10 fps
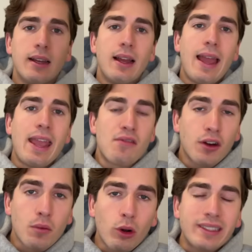A very
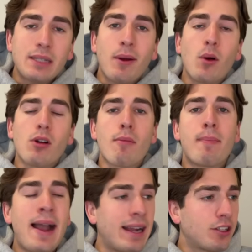good morning, team, and welcome
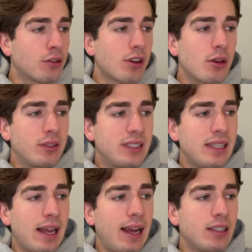back.
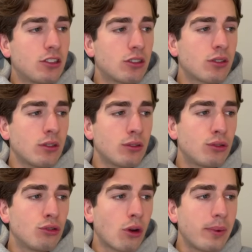EURUSD has started to
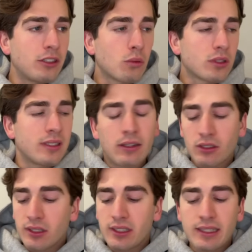drop in towards the
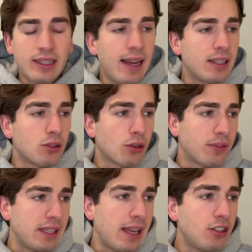downside since as of
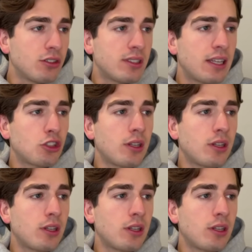the Asian session,